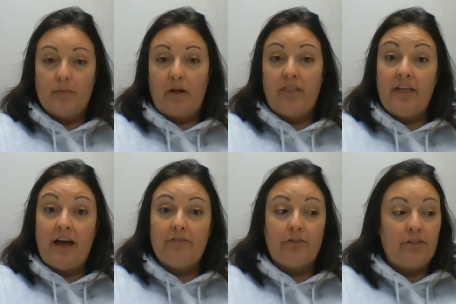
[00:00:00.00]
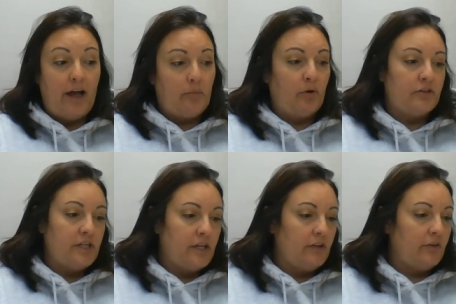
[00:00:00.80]
about that for that
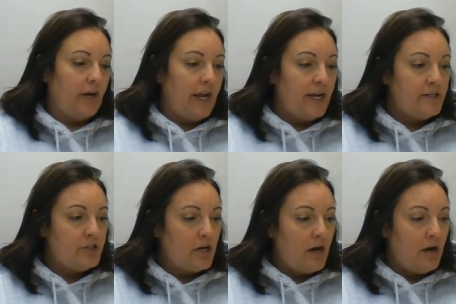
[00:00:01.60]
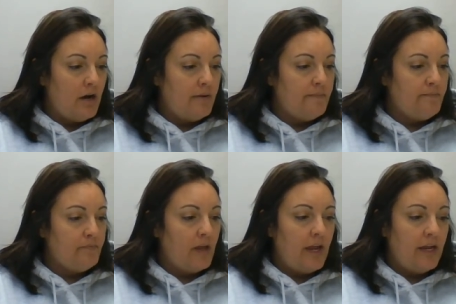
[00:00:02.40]
particular age
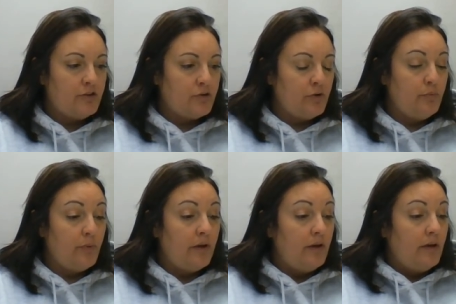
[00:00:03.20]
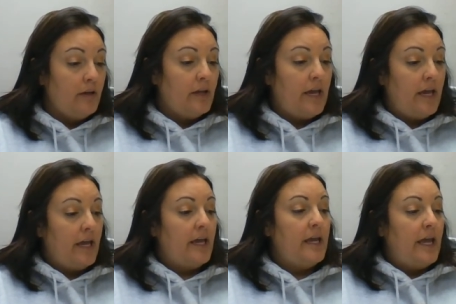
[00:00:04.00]
group.
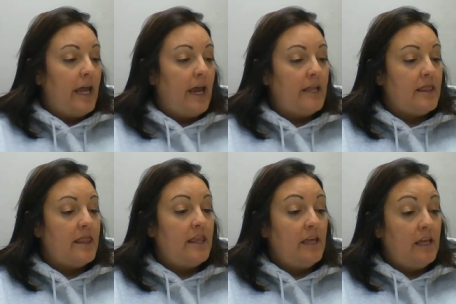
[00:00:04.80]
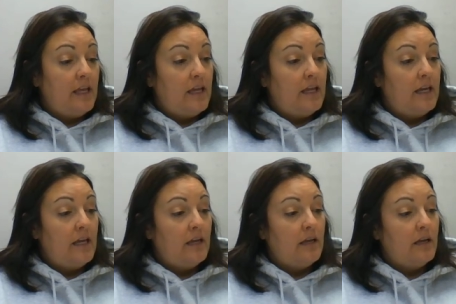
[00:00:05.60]
Okay. And
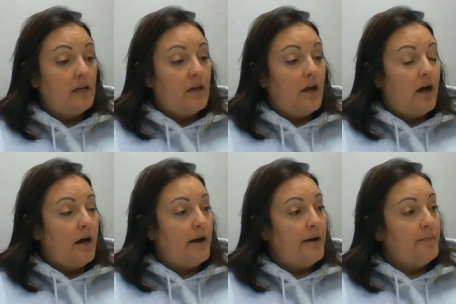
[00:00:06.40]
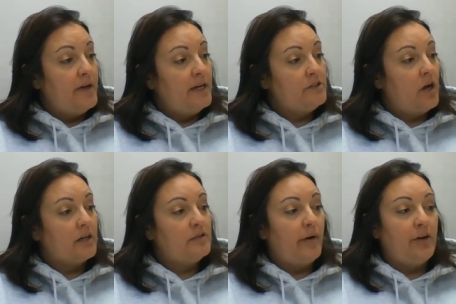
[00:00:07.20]
then it
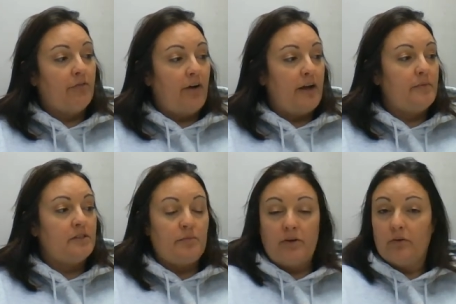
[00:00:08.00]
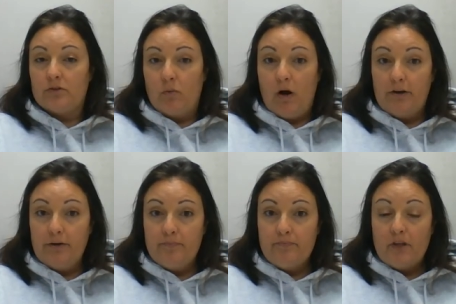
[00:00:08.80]
talks about your vitamins, minerals, and
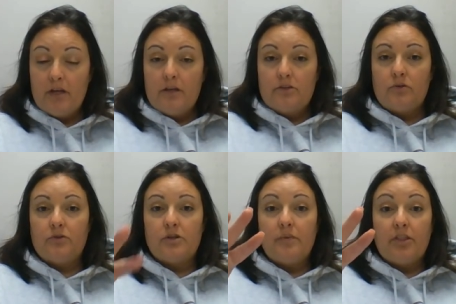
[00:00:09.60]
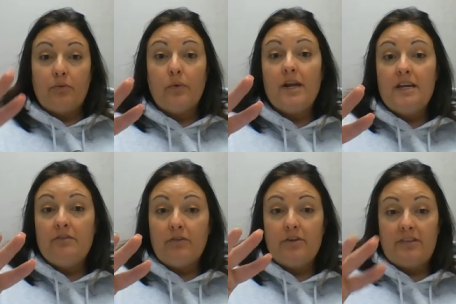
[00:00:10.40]
water. So there's going to be 3
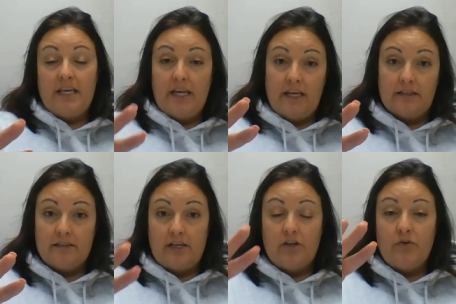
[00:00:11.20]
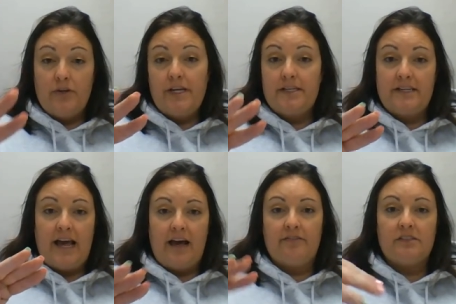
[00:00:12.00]
different things that you need to
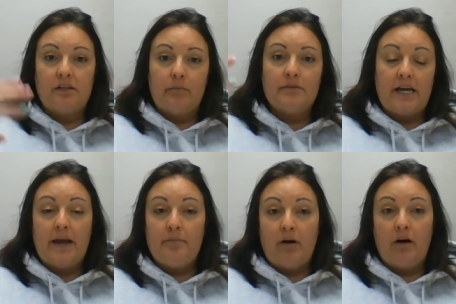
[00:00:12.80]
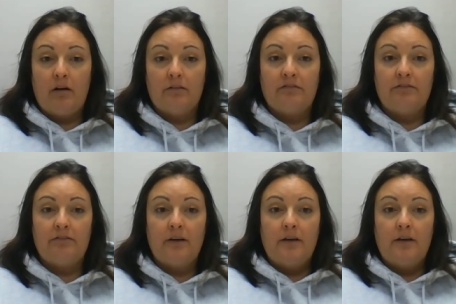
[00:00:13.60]
have some type of